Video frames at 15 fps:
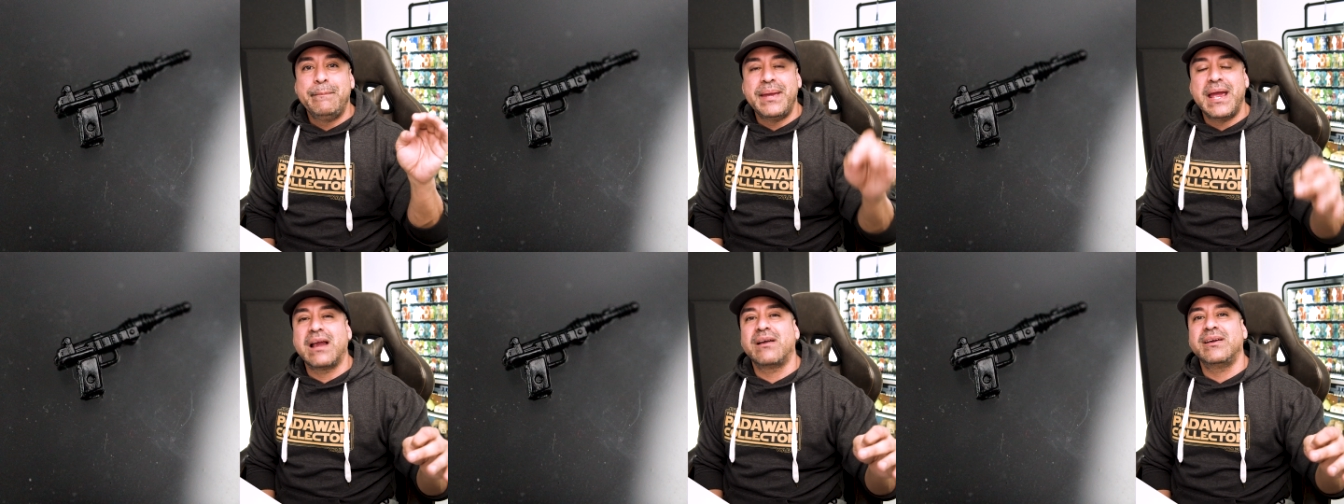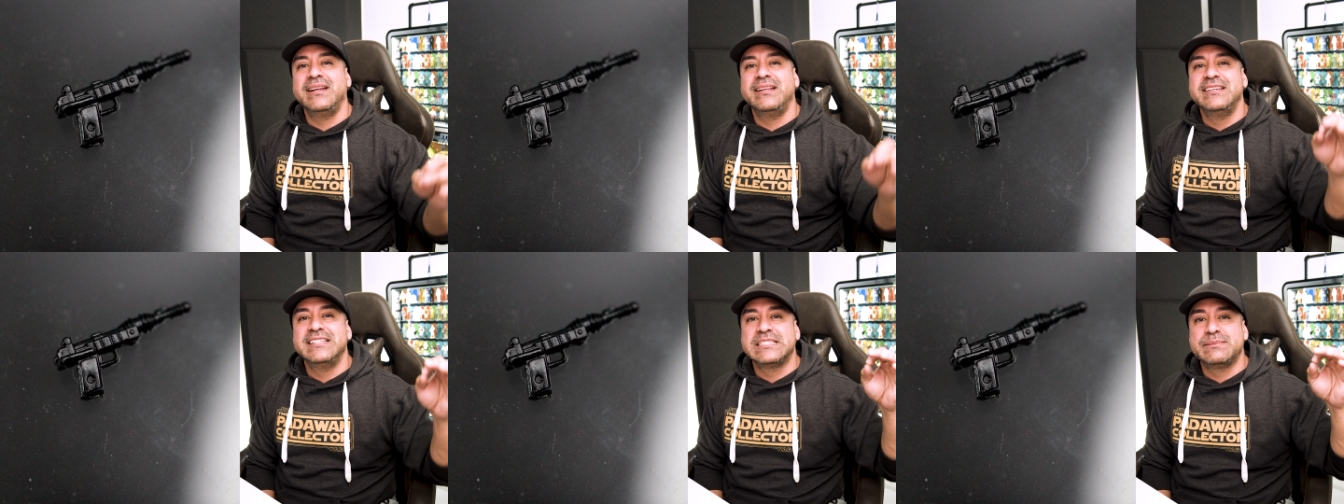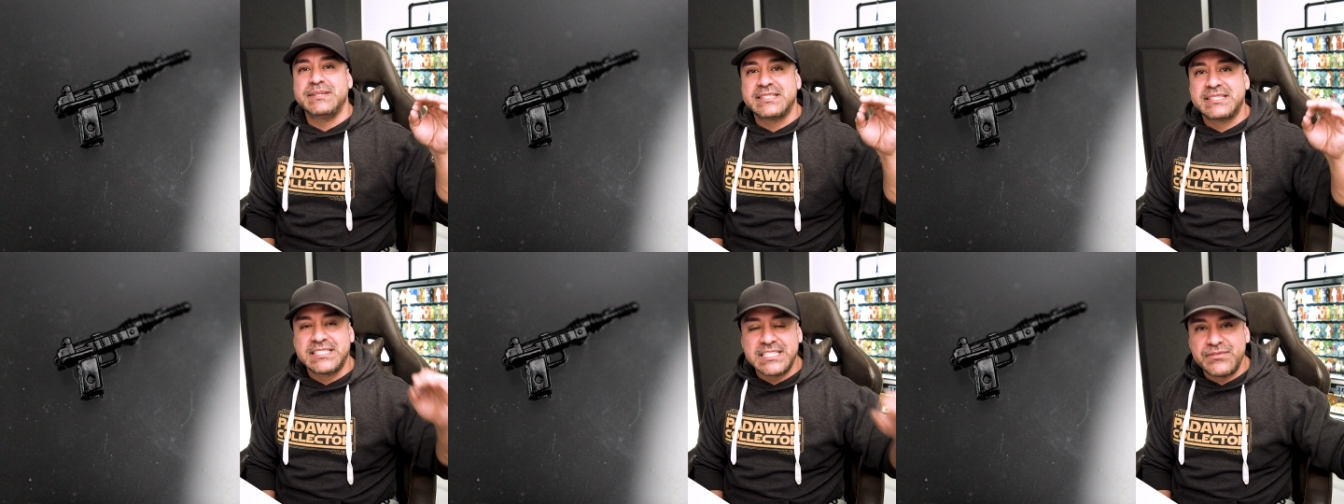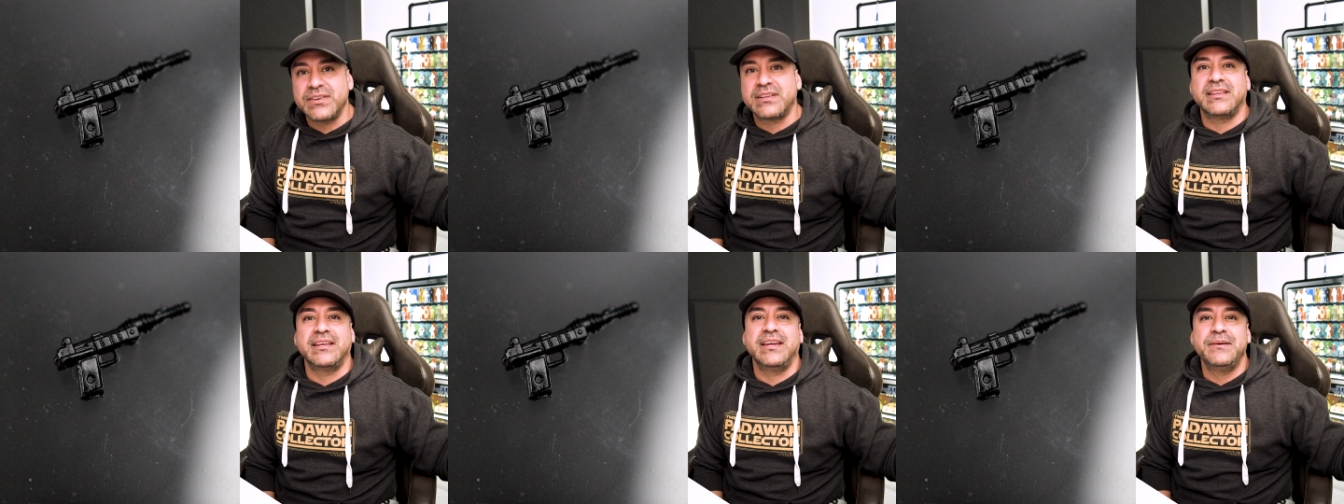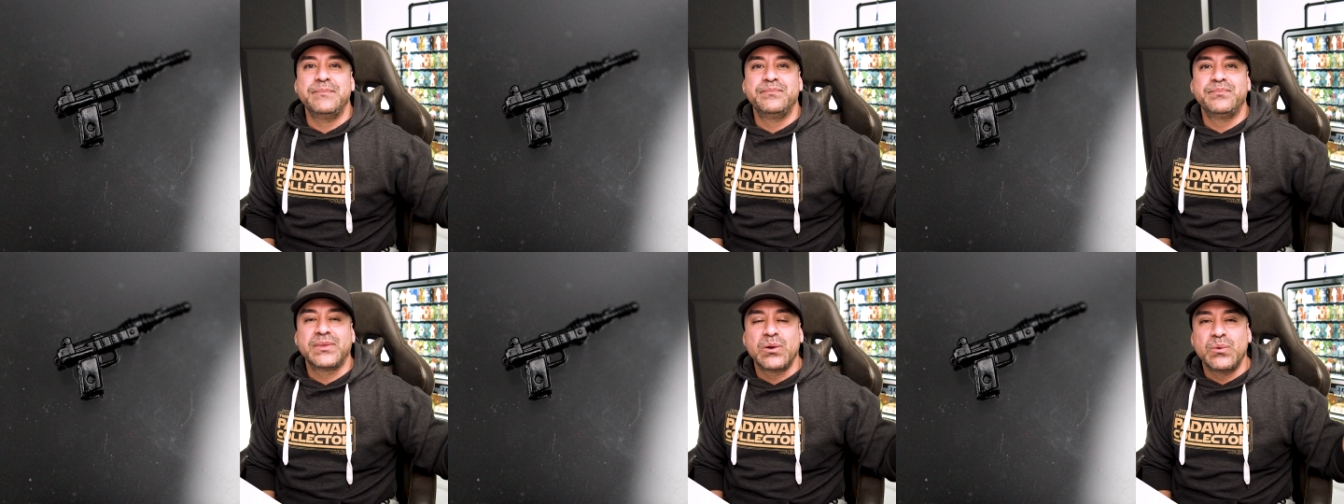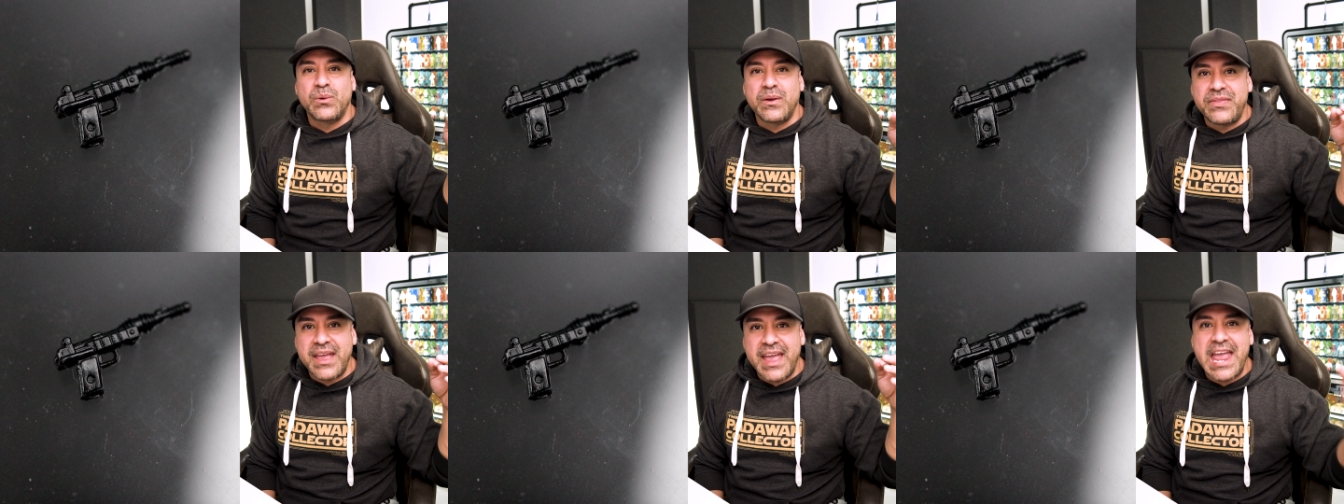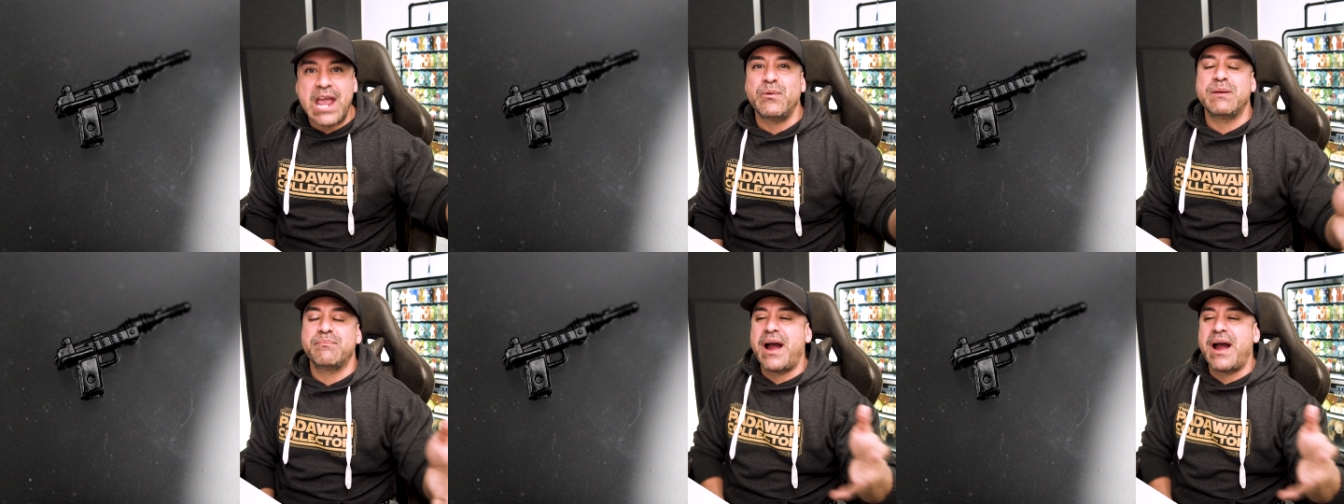pair it specifically with the A-Wing